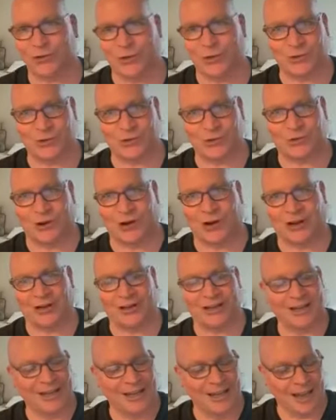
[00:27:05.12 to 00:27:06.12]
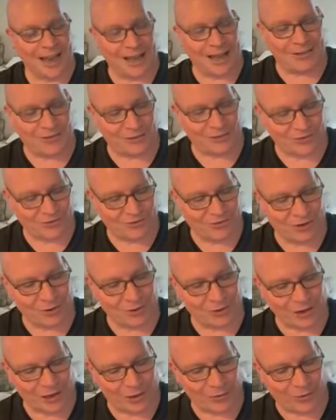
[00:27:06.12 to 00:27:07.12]
are so strong, those
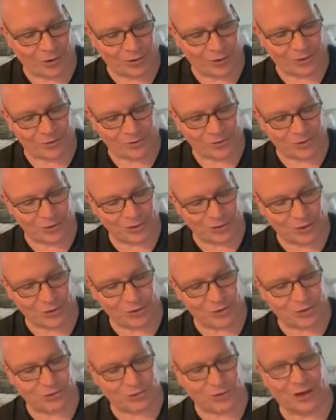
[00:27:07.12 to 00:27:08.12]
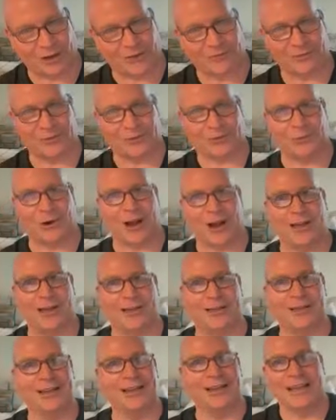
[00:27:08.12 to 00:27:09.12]
villainy words are so strong for the
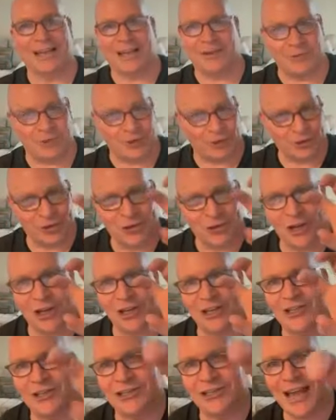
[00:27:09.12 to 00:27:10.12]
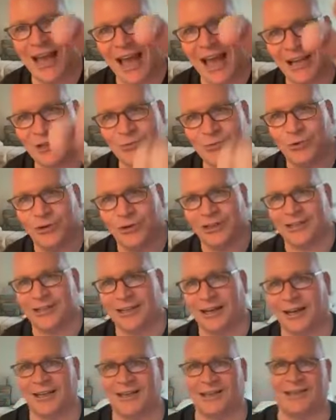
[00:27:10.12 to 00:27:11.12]
right. If you can just attach one
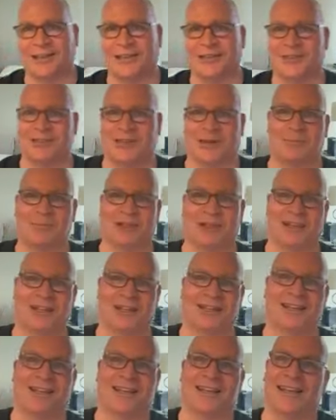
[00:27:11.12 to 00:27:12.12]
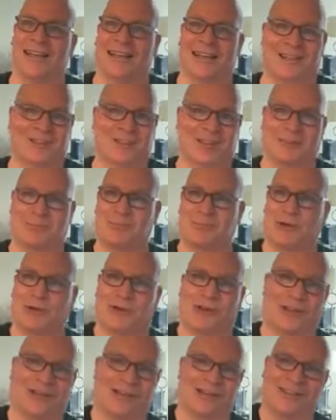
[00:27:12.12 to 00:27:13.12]
tightly to something, it's like
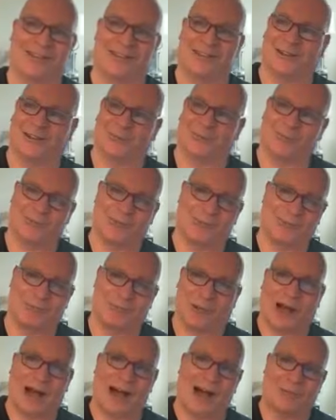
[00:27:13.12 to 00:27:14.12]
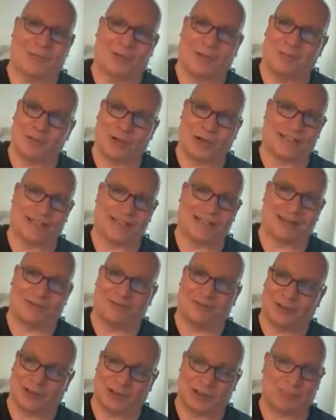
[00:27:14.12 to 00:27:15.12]
putting a, you know, bomb, a
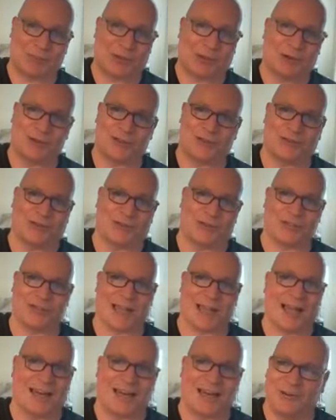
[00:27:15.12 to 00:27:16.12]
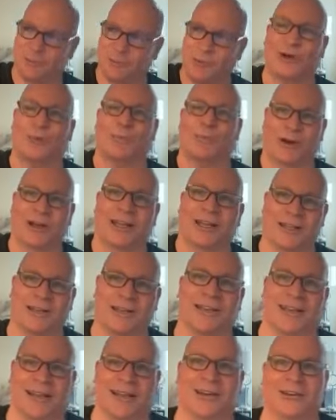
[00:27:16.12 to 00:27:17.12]
plastic explosive on the side. It will bring
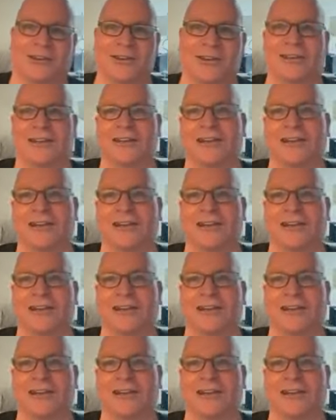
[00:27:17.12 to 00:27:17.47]
it down.